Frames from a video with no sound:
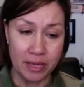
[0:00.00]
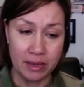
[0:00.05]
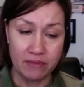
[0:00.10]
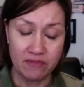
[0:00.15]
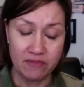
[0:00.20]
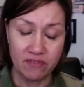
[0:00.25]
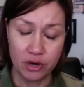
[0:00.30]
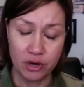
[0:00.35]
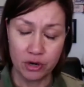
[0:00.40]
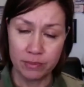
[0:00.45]

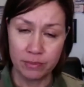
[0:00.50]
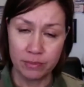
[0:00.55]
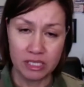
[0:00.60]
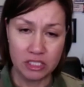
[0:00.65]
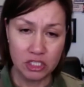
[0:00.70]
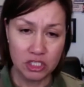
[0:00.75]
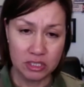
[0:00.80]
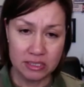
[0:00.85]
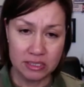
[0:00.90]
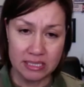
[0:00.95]
very
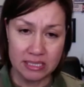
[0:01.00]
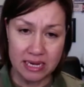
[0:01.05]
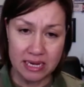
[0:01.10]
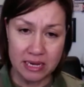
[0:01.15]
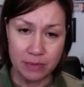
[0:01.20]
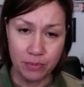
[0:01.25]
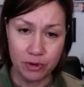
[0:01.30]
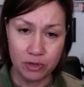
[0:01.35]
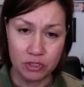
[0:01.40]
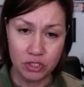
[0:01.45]
much is
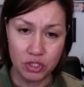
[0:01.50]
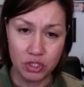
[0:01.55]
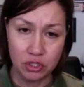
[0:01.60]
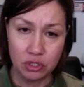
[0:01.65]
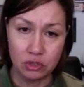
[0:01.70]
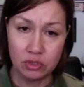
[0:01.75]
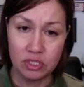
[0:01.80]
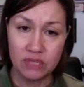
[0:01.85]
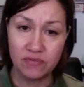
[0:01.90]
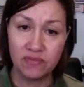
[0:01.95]
a person
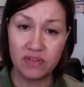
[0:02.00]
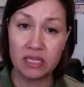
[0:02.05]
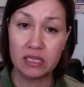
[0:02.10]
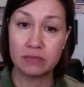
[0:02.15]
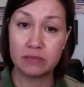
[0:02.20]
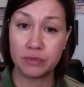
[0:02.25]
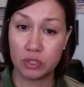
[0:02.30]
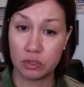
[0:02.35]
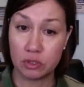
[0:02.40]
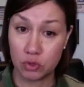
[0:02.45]
who
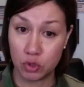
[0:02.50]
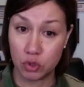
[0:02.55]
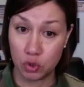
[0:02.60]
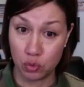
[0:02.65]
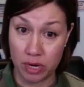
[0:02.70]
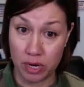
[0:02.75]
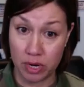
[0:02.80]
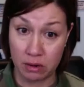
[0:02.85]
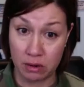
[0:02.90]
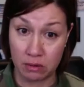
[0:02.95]
develops those
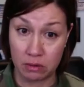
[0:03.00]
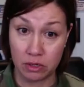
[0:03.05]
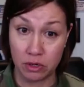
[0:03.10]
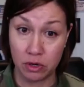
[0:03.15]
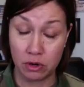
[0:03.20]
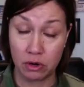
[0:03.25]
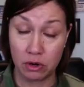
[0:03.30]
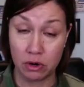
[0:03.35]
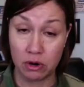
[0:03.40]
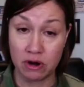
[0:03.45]
around
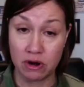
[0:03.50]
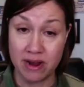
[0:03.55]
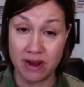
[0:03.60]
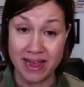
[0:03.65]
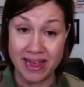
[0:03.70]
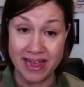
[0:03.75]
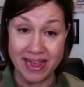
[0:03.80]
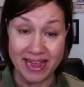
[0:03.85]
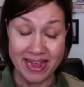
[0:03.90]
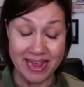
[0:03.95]
her.
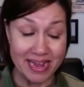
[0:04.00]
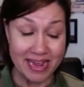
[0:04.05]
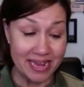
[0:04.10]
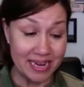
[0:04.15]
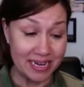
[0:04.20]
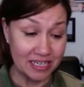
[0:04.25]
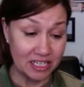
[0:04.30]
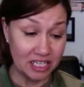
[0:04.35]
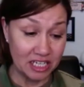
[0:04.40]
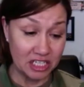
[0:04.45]

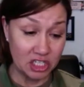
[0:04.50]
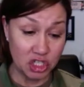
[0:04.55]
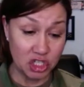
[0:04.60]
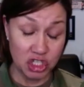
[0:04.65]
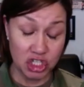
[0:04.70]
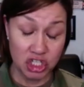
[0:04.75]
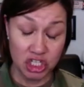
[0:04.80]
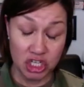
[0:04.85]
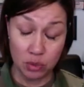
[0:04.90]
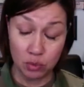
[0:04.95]
And
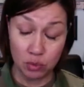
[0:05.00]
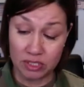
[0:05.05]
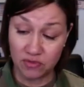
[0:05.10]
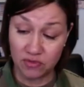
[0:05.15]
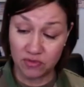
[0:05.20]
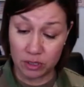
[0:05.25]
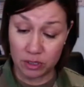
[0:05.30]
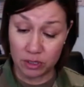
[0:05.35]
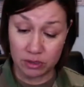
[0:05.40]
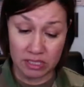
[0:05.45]
she was
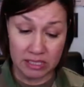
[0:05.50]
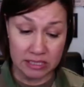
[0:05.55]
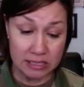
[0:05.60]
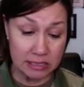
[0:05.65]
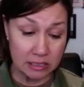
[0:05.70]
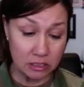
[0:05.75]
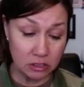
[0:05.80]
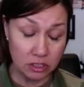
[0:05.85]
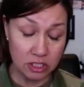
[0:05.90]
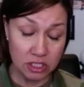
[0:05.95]
very
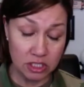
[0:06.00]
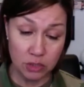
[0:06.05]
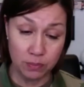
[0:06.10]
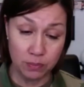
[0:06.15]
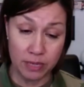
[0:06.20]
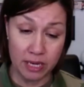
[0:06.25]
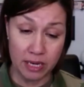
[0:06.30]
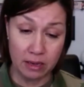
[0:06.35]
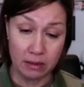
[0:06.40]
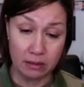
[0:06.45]
serious
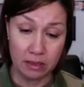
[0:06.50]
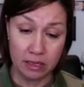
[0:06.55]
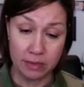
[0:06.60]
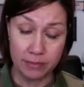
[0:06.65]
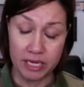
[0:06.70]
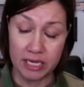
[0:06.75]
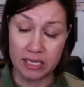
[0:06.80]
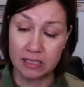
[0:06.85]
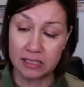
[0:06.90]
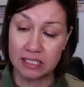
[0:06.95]
about, let
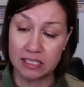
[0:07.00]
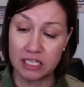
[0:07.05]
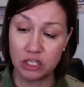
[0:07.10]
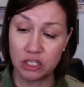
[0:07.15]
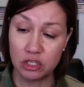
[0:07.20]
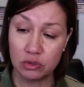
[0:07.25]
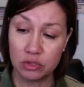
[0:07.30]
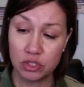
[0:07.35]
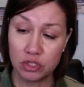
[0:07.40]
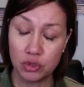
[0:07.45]
me
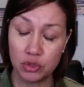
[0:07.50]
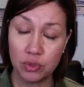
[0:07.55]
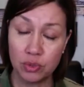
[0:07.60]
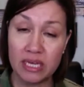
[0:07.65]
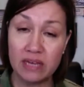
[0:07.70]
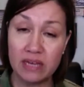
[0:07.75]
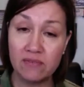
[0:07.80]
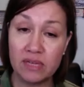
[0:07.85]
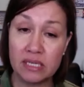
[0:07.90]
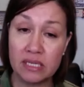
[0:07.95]
continue to
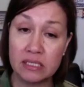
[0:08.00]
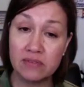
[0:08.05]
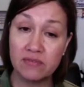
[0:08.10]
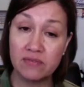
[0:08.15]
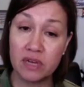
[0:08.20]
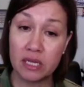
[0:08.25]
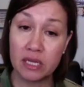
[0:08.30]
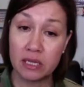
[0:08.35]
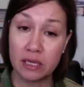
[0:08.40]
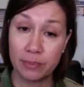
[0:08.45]
even
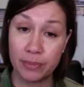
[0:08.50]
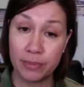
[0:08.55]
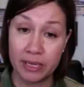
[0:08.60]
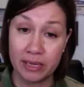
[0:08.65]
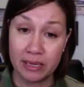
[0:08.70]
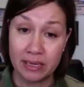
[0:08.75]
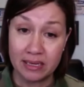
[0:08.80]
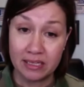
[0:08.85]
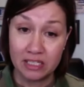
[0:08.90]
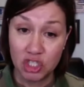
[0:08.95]
develop
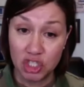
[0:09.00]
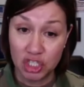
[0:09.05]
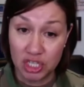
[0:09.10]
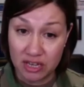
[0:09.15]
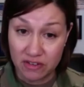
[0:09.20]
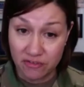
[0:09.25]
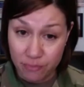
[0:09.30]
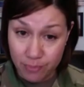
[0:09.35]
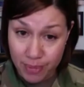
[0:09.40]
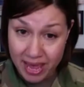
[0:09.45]

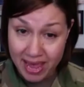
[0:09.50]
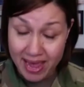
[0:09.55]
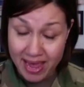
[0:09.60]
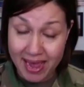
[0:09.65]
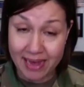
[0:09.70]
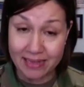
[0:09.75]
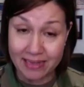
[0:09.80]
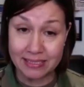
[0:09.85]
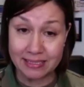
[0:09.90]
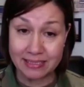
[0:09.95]
Chief
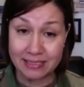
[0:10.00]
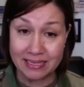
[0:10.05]
Bass